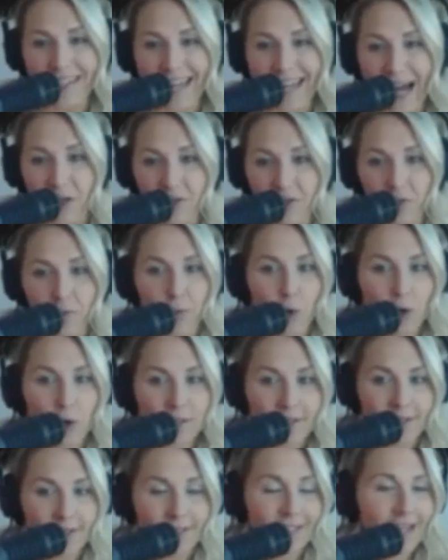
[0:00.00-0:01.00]
Now
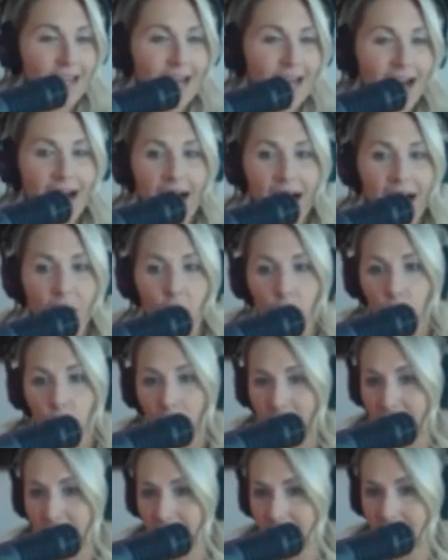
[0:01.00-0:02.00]
Sports.
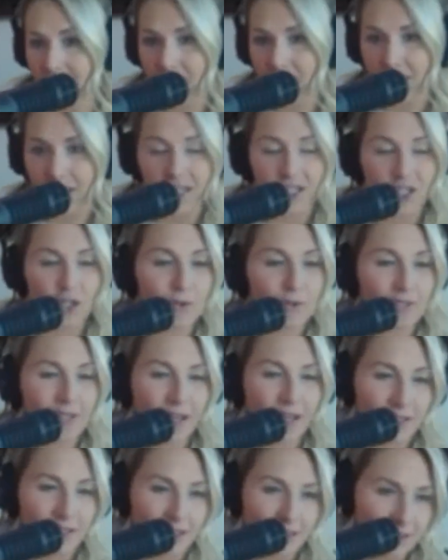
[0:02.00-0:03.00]
Where can you
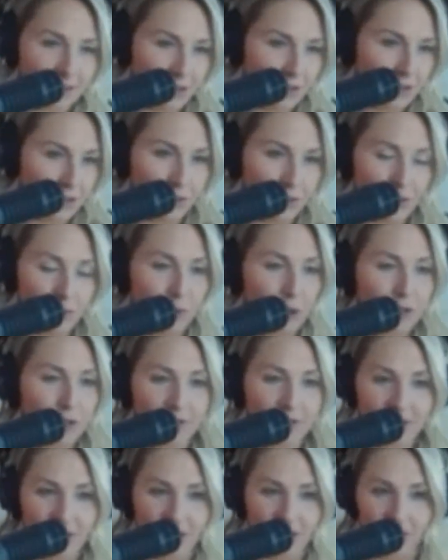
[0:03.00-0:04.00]
send us to
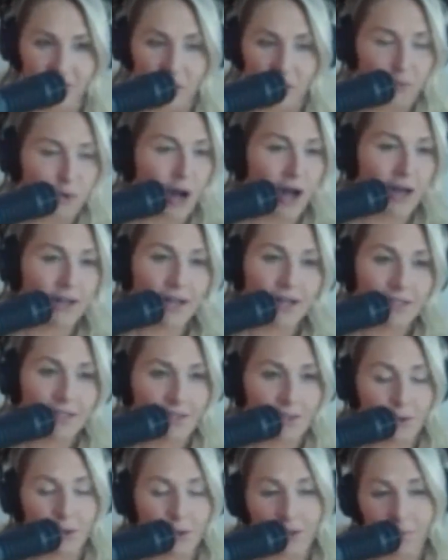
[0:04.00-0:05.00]
purchase any of your
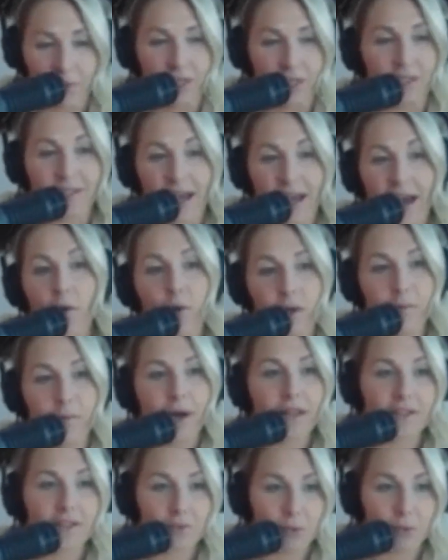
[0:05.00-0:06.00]
products, or because I want to buy this